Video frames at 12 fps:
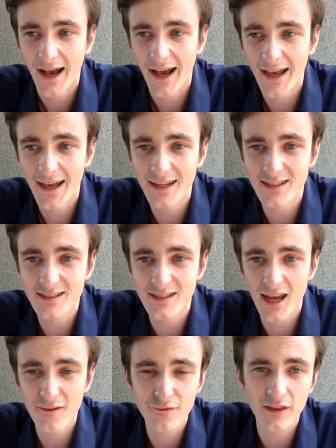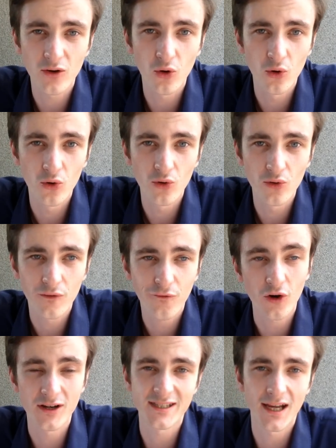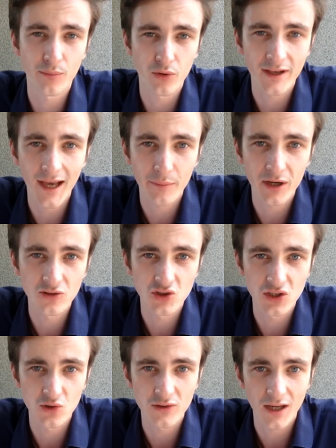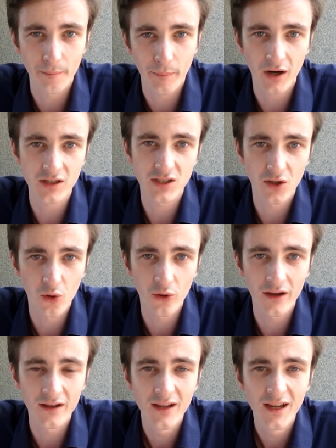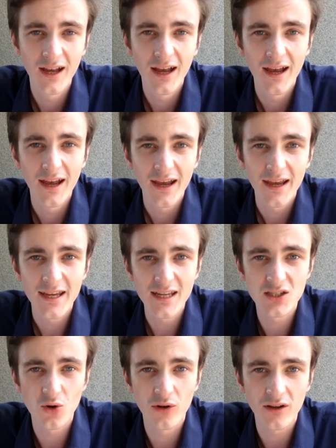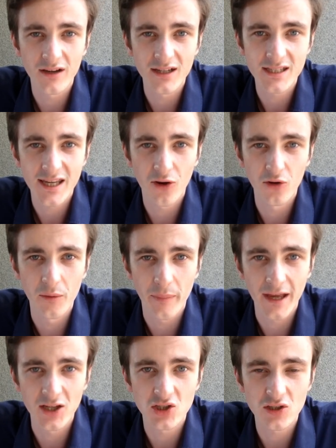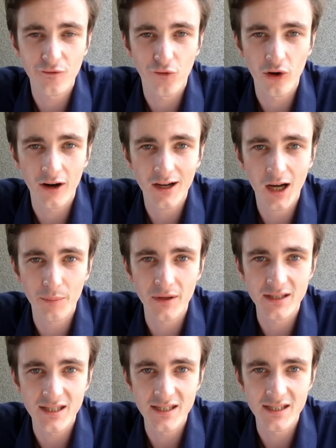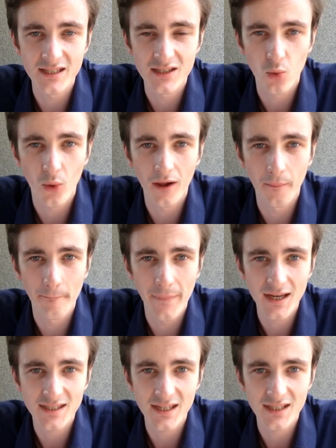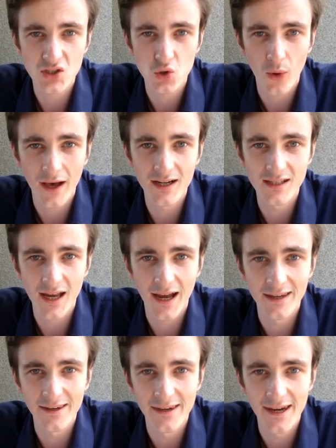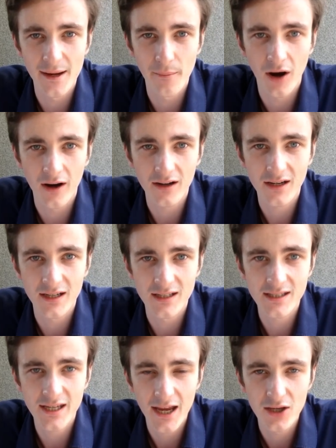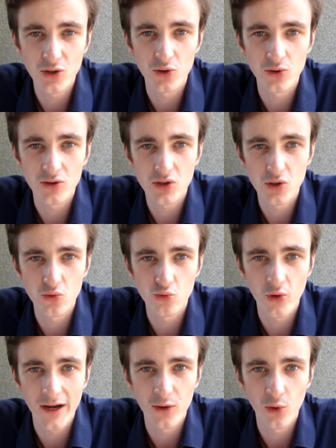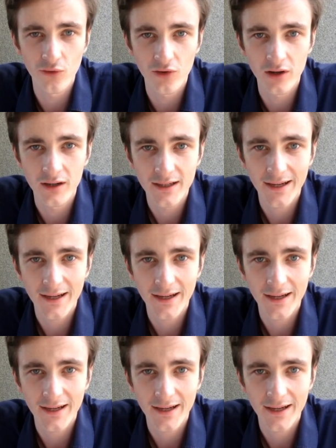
And if they go, for example, Gabriel Jesus at Barcelona, he's only going to sit on the bench for a couple of seasons while Messi, Suarez and Neymar continue to reign over